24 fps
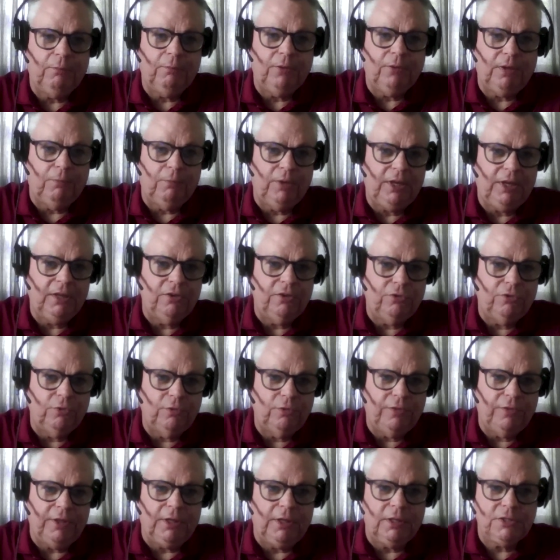We didn't do
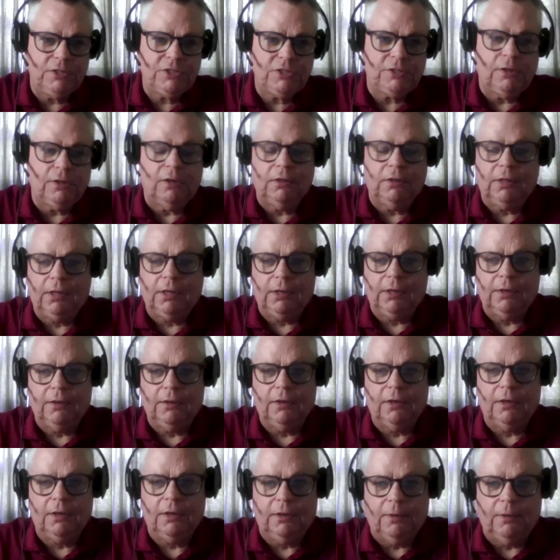the install on
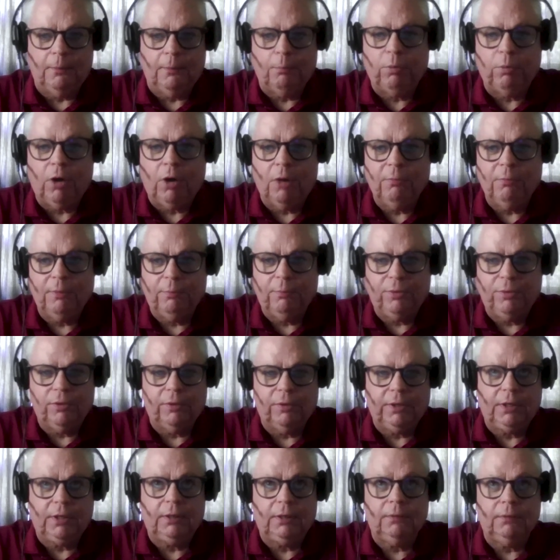an apartment
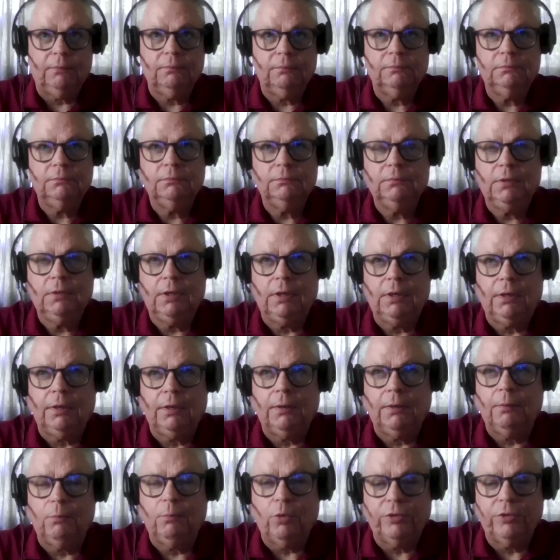building,
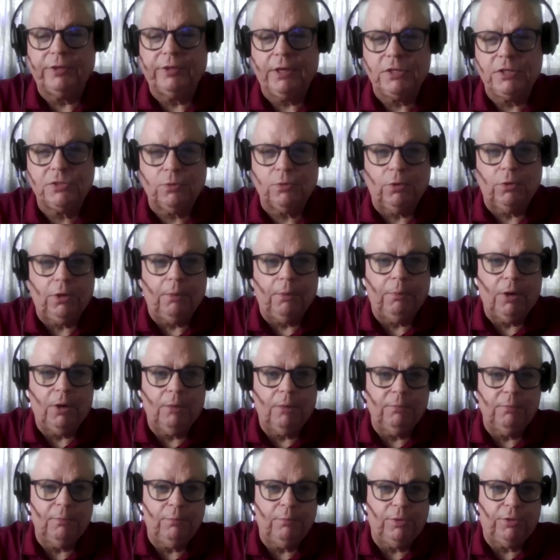multi-story
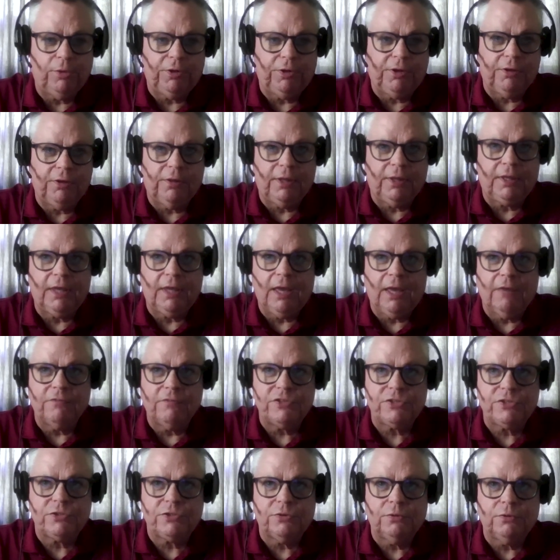apartment building in Lake
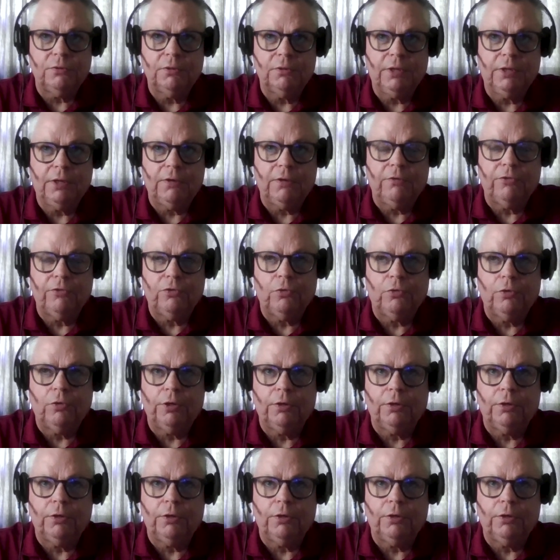Havasu, Arizona.